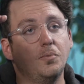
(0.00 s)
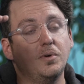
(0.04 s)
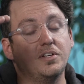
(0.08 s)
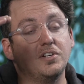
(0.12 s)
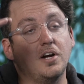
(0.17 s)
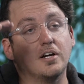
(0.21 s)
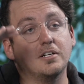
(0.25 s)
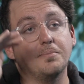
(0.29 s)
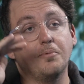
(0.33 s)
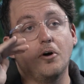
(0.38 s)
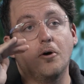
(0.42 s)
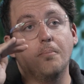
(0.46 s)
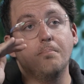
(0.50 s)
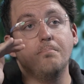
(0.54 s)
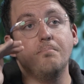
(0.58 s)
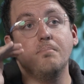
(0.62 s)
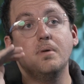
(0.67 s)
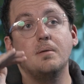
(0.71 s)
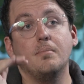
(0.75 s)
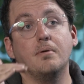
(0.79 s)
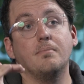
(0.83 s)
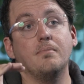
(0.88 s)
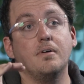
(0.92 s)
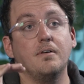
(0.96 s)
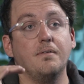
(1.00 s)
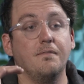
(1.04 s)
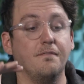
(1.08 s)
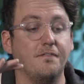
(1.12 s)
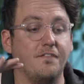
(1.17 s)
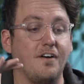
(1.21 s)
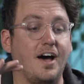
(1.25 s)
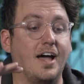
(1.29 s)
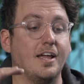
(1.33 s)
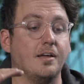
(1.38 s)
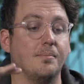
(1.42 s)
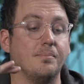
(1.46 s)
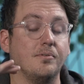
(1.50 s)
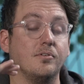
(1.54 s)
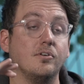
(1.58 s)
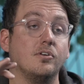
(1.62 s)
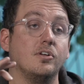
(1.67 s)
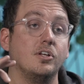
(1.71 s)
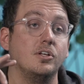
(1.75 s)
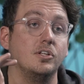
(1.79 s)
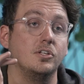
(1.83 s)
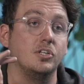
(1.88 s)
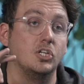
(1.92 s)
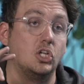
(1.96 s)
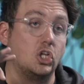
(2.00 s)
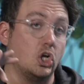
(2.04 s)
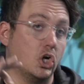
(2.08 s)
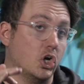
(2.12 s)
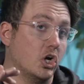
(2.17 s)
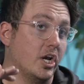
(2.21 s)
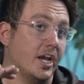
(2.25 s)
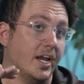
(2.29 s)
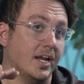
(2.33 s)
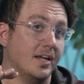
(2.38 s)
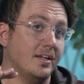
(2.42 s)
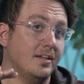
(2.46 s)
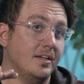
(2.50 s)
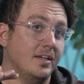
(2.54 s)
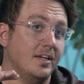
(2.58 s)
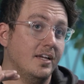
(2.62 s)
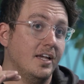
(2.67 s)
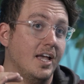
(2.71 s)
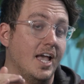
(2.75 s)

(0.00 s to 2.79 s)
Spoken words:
we talked about minimum viable learning,